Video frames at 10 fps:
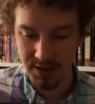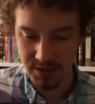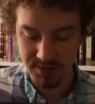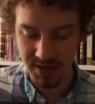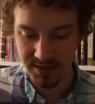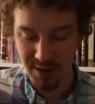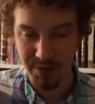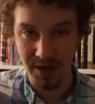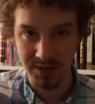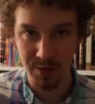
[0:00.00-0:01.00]
He says that
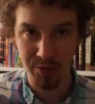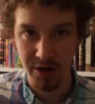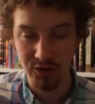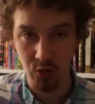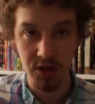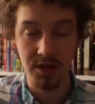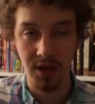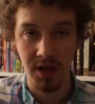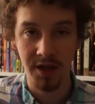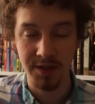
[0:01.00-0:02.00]
because I put out a
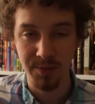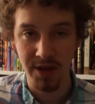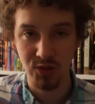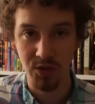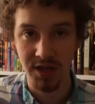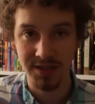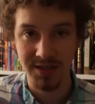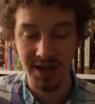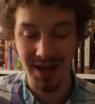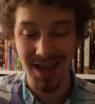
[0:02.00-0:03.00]
tweet this past weekend
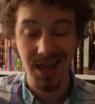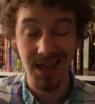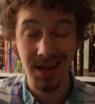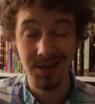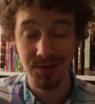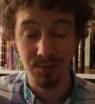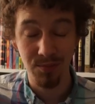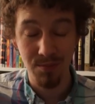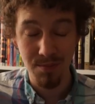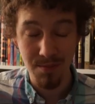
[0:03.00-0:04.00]
saying it is an
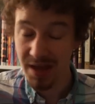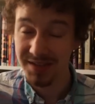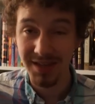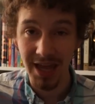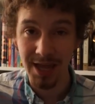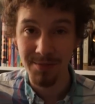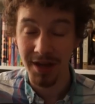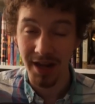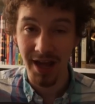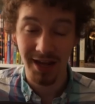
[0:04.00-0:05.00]
amazing game
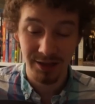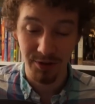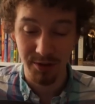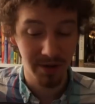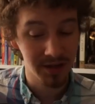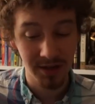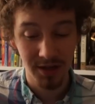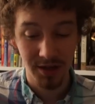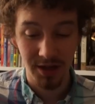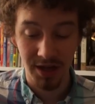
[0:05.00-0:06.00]
and I highly recommend it.
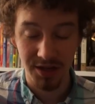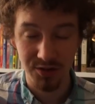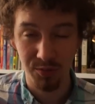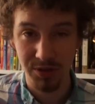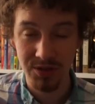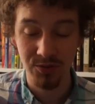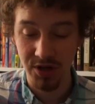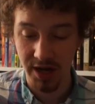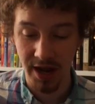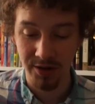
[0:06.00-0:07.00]
So please do
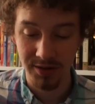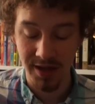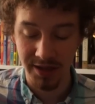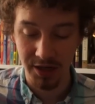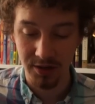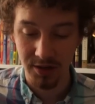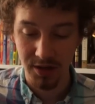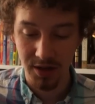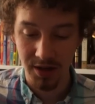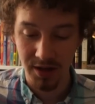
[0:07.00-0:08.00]
check it out. It's a lot like,
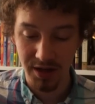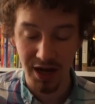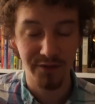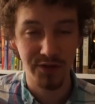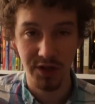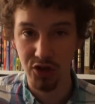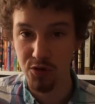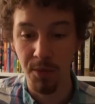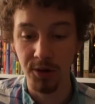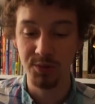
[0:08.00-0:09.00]
kind of feels like the
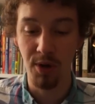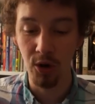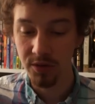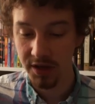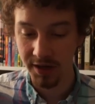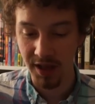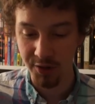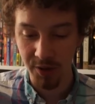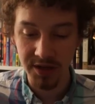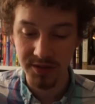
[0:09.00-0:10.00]
new Pushmo in a
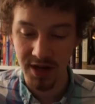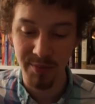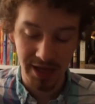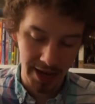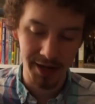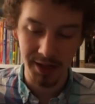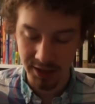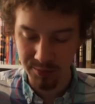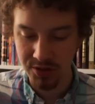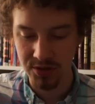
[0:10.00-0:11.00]
lot of ways. Not
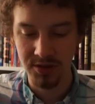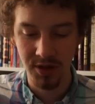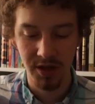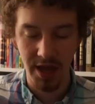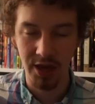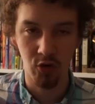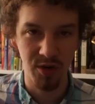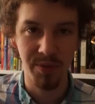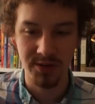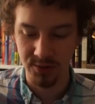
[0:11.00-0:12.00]
mechanically, but just a
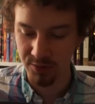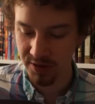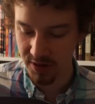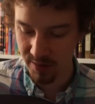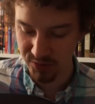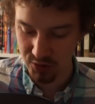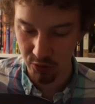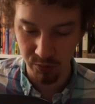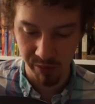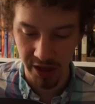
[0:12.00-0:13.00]
great puzzler that almost no
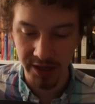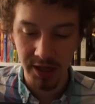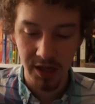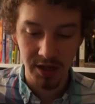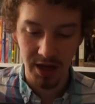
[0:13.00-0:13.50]
one will play.